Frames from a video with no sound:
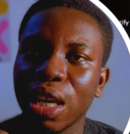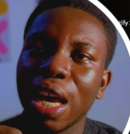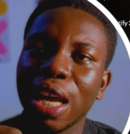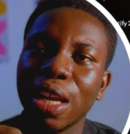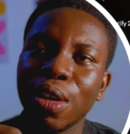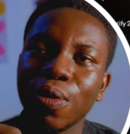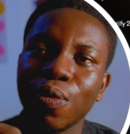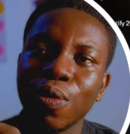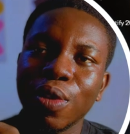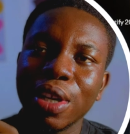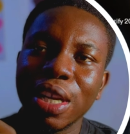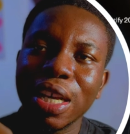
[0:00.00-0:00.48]

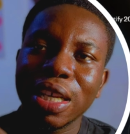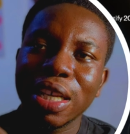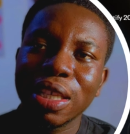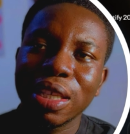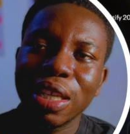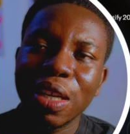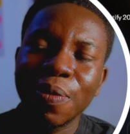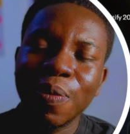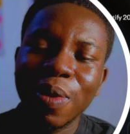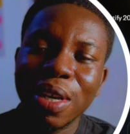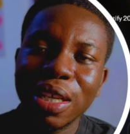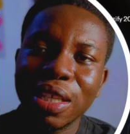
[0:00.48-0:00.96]
and with the
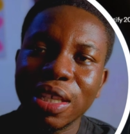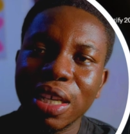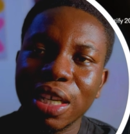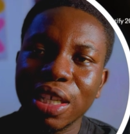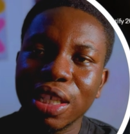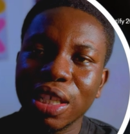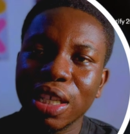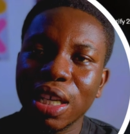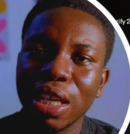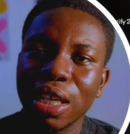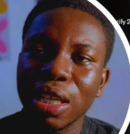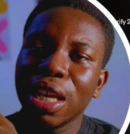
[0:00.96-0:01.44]
snippet
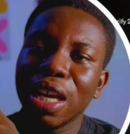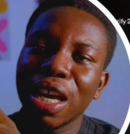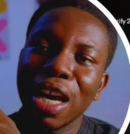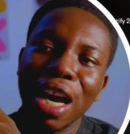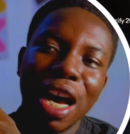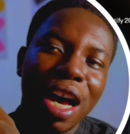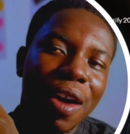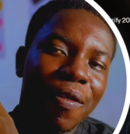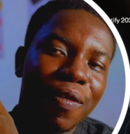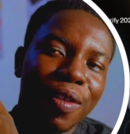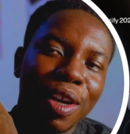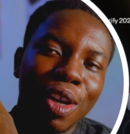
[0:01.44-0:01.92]
section, they
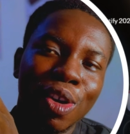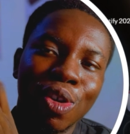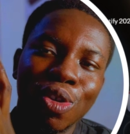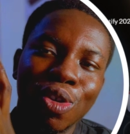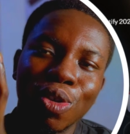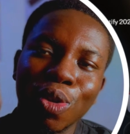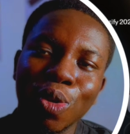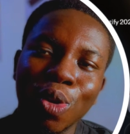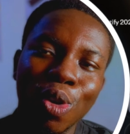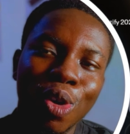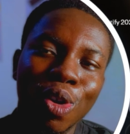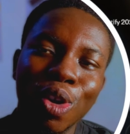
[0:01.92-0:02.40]
have a
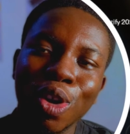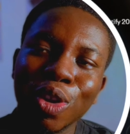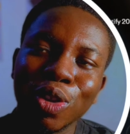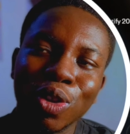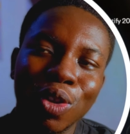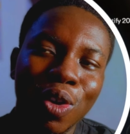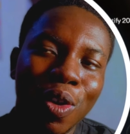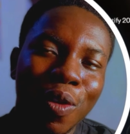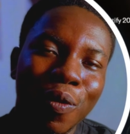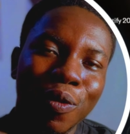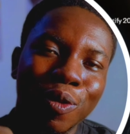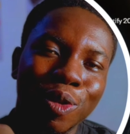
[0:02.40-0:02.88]
whole
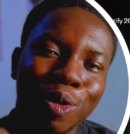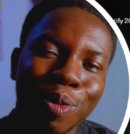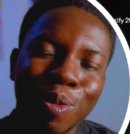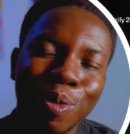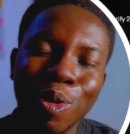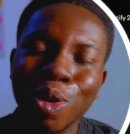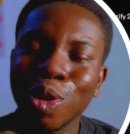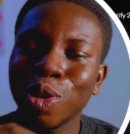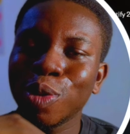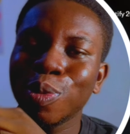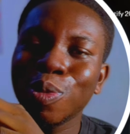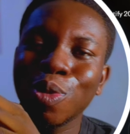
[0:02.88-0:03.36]
lot of
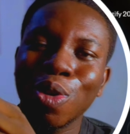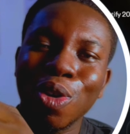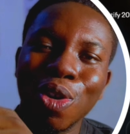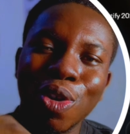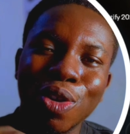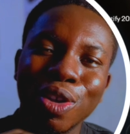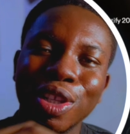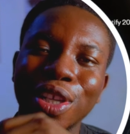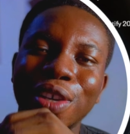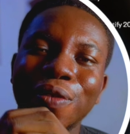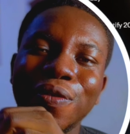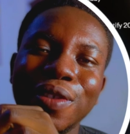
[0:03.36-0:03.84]
small
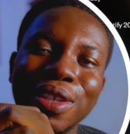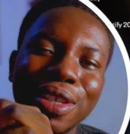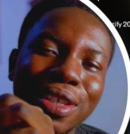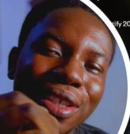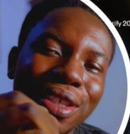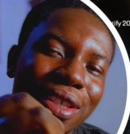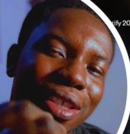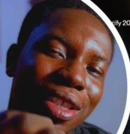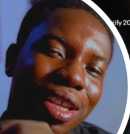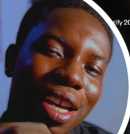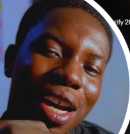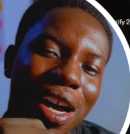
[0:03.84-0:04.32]
nifty
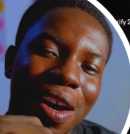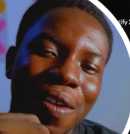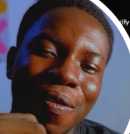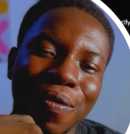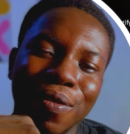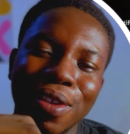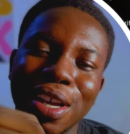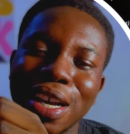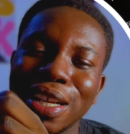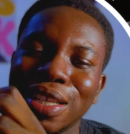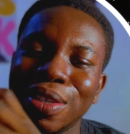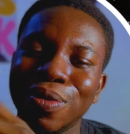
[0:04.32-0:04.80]
stuff
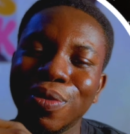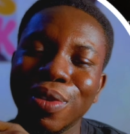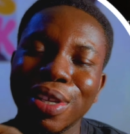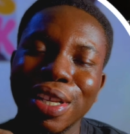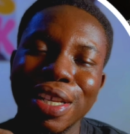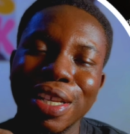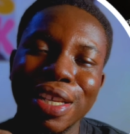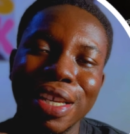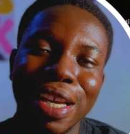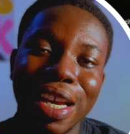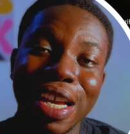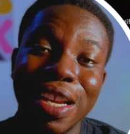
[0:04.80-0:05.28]
that
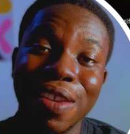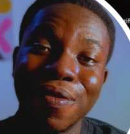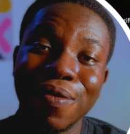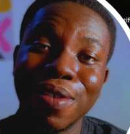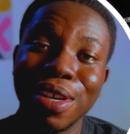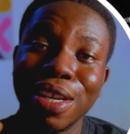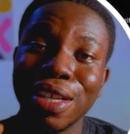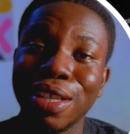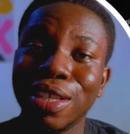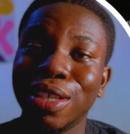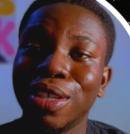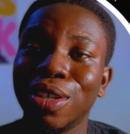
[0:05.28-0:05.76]
really
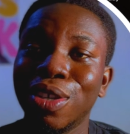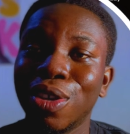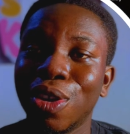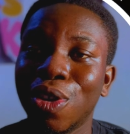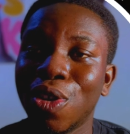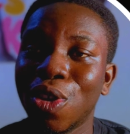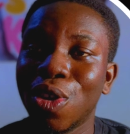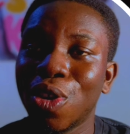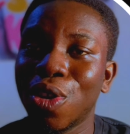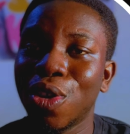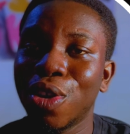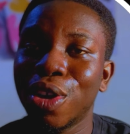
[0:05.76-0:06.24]
elevates
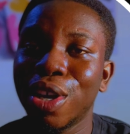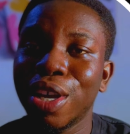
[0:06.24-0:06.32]
your